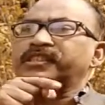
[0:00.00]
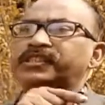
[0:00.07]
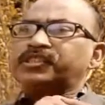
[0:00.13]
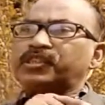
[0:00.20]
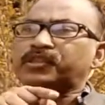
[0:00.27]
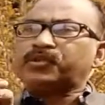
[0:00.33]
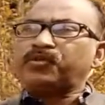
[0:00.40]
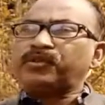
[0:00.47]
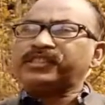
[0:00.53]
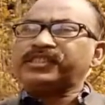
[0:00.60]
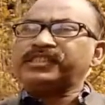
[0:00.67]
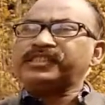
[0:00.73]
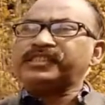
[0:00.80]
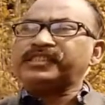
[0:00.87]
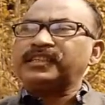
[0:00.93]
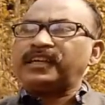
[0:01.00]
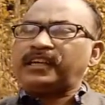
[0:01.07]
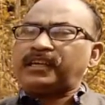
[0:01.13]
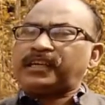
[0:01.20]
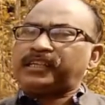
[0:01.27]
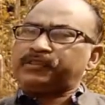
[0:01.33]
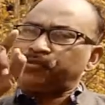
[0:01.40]
research questions
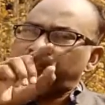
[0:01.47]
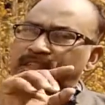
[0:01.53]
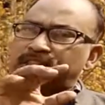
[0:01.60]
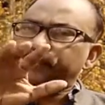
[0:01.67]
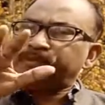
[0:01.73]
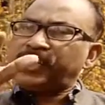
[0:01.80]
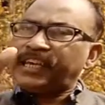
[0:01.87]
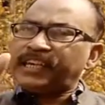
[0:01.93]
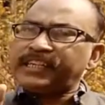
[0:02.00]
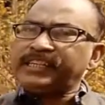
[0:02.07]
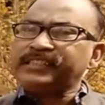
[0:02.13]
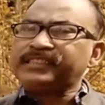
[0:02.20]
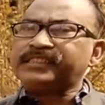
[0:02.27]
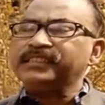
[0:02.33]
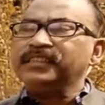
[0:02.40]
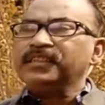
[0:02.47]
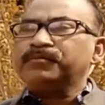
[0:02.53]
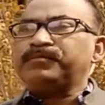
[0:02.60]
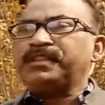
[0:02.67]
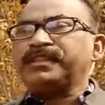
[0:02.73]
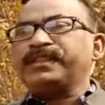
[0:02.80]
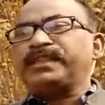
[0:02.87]
as one of the headings,
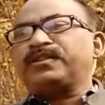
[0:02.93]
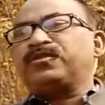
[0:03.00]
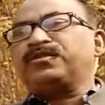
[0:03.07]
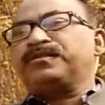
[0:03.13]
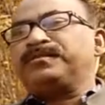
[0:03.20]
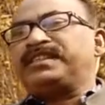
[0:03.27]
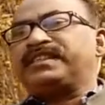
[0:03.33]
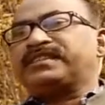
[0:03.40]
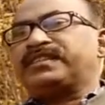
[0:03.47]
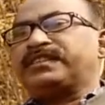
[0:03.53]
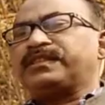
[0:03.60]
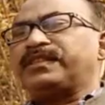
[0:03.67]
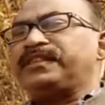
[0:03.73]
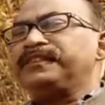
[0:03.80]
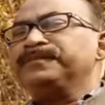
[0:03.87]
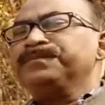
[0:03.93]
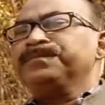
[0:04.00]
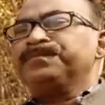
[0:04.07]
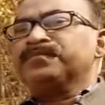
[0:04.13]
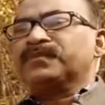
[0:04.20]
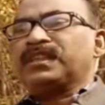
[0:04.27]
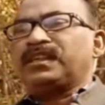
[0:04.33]
but they don't mention the
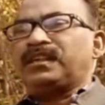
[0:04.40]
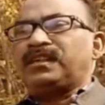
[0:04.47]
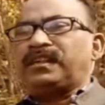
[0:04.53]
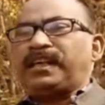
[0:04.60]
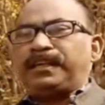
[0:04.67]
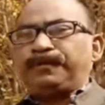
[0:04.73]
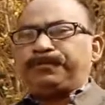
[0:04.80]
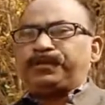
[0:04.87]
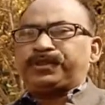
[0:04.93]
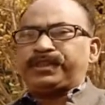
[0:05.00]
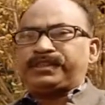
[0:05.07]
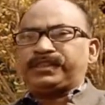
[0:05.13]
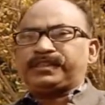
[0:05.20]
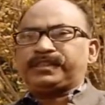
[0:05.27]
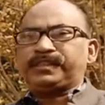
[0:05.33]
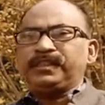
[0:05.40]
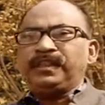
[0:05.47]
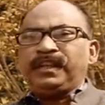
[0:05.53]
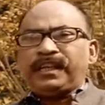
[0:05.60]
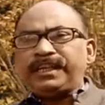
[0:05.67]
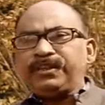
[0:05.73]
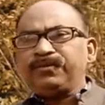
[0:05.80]
hypothesis.
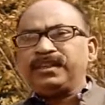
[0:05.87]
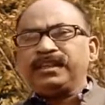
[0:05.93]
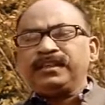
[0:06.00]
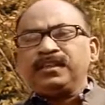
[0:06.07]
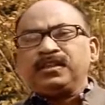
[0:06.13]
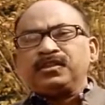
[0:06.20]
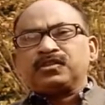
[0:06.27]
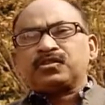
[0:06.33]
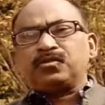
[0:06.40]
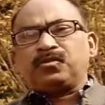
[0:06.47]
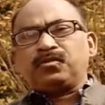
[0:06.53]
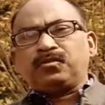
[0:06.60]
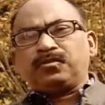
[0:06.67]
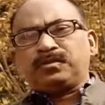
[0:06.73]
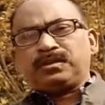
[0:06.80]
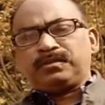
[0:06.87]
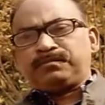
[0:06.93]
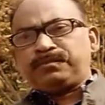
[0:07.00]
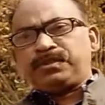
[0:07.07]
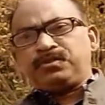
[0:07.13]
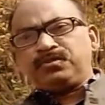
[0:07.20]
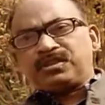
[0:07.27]
Anyway, so
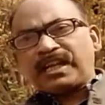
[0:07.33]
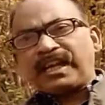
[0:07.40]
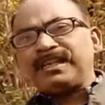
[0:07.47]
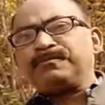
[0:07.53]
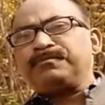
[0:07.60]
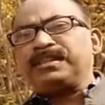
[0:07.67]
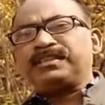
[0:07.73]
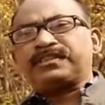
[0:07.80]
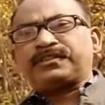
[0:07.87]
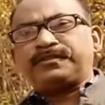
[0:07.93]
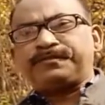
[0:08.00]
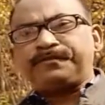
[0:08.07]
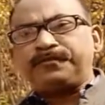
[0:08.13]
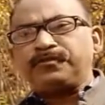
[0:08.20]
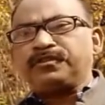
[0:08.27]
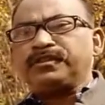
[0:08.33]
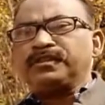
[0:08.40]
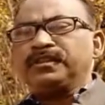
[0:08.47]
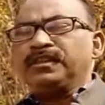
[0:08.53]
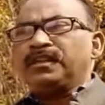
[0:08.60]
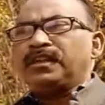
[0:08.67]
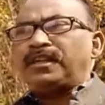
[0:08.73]
you can mention four,
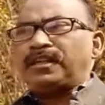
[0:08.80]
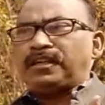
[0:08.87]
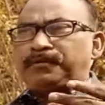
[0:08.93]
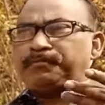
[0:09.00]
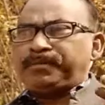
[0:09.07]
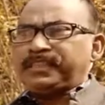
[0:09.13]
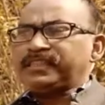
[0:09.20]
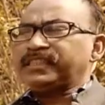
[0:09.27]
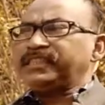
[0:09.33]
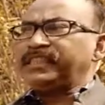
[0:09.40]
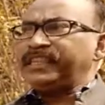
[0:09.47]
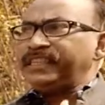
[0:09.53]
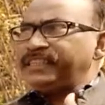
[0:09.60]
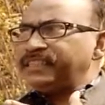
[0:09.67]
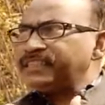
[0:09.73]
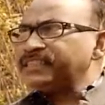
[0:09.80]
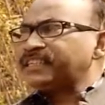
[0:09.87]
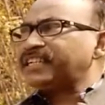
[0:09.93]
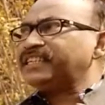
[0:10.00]
but in Indian